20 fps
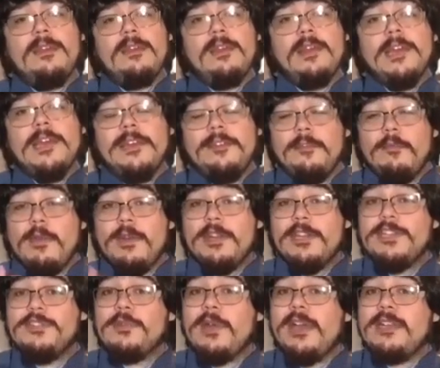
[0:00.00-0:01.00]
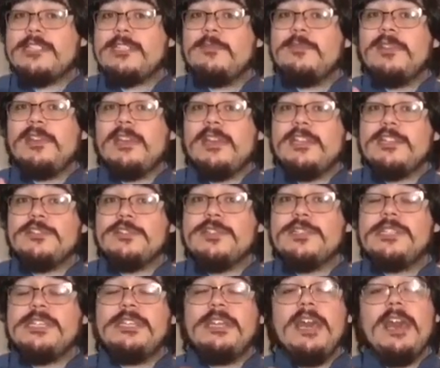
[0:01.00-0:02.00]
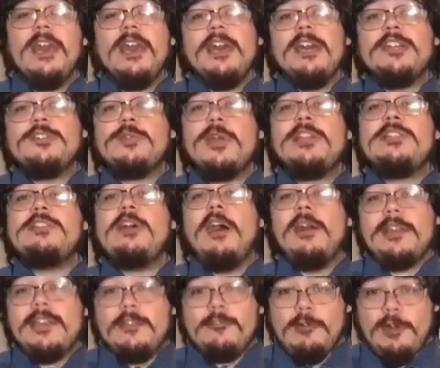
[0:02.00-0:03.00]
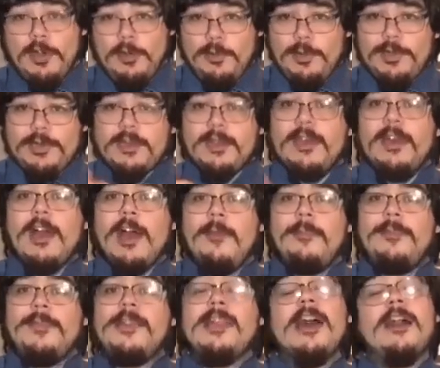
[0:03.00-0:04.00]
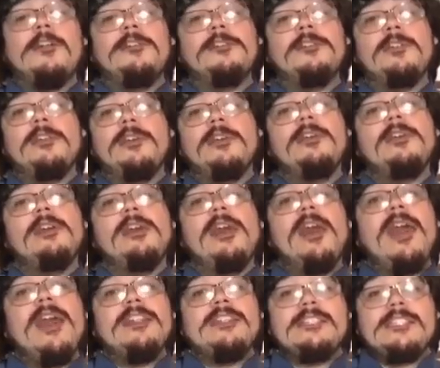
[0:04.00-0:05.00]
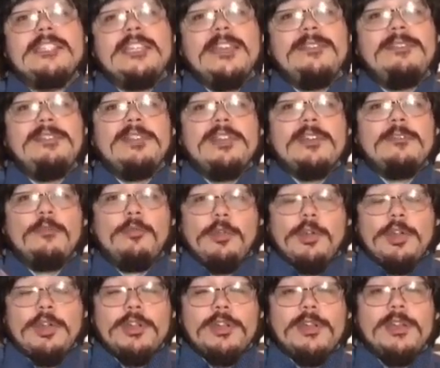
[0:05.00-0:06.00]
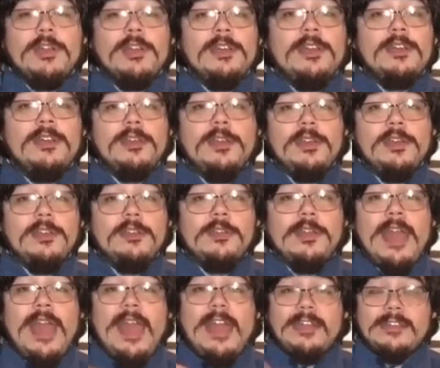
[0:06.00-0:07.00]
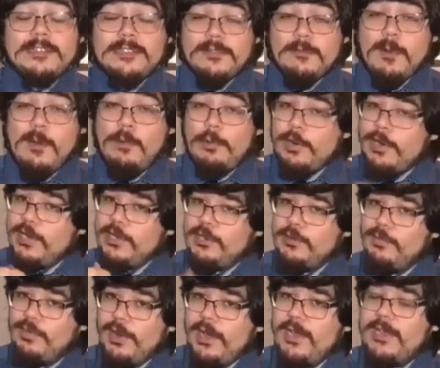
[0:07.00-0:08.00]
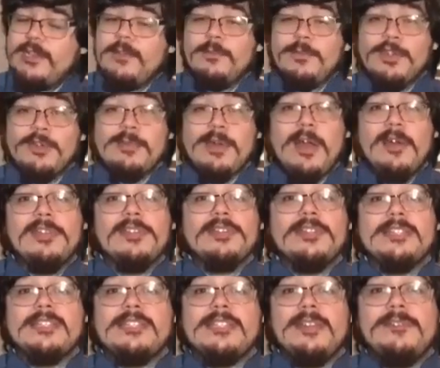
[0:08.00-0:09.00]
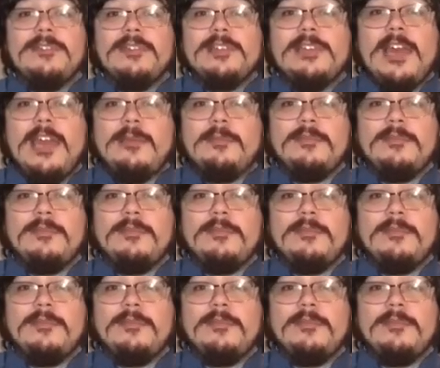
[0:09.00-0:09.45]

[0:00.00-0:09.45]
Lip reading: If you want to try something interesting, try talking while going up, down. And see if you can work your hand while working your brain and your mouth at a different time.